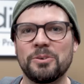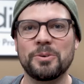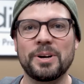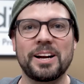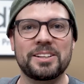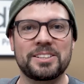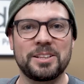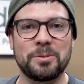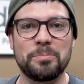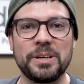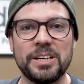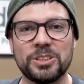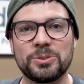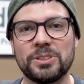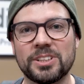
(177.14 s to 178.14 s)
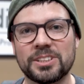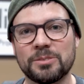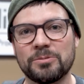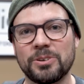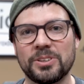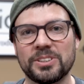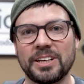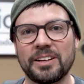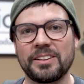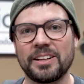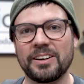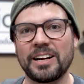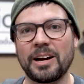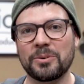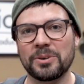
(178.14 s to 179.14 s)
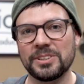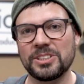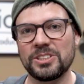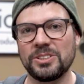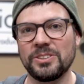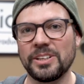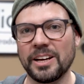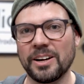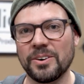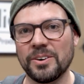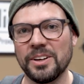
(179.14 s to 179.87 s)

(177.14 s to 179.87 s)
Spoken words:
We went out to the beach, we took some photos out there, and now we're in the studio.